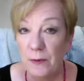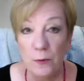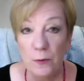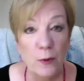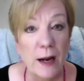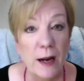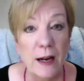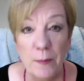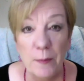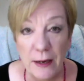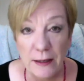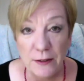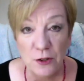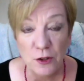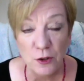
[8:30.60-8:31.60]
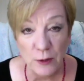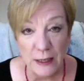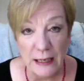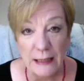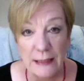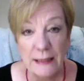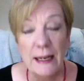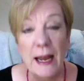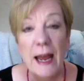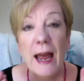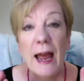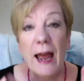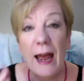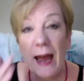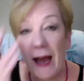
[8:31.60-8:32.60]
right up my street,
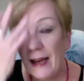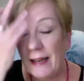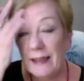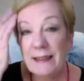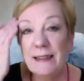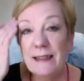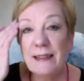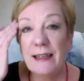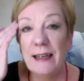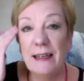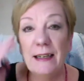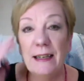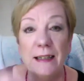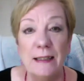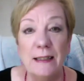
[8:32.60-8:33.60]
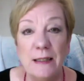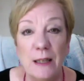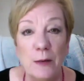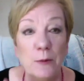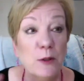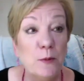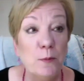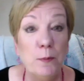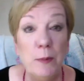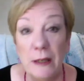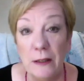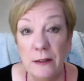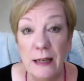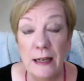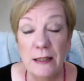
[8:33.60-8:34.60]
and it was
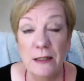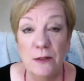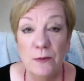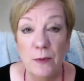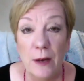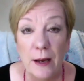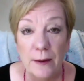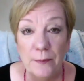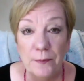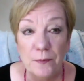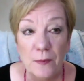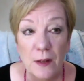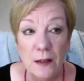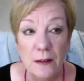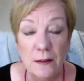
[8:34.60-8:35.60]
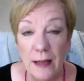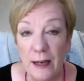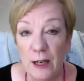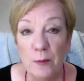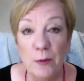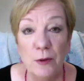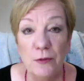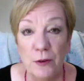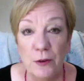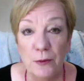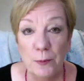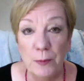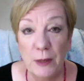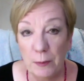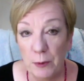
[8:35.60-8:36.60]
billed as likable for
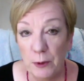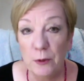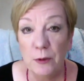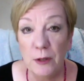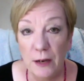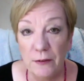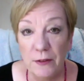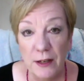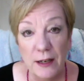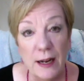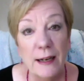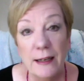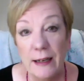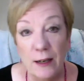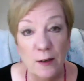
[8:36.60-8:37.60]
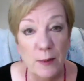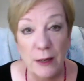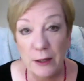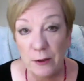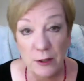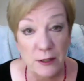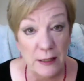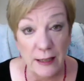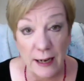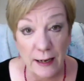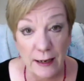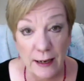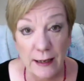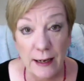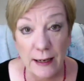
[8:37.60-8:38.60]
people who love The Nightingale by Kristen
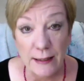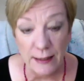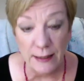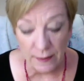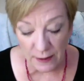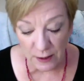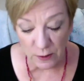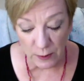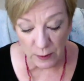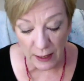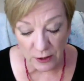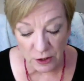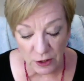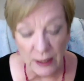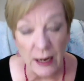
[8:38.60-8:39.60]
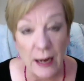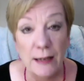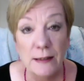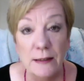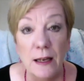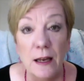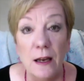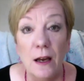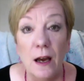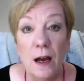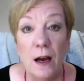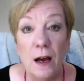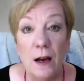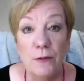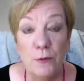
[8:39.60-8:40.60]
Hannah, and I did. This one actually has
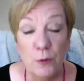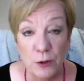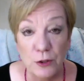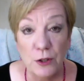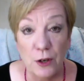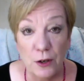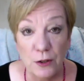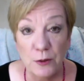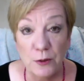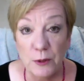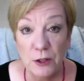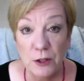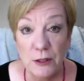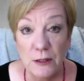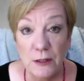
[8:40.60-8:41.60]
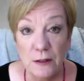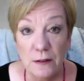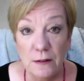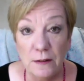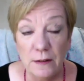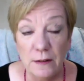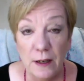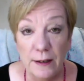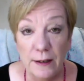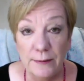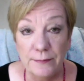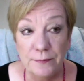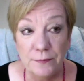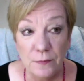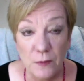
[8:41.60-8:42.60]
4 stars, which is
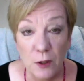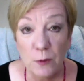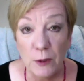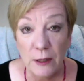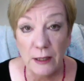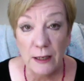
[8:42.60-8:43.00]
really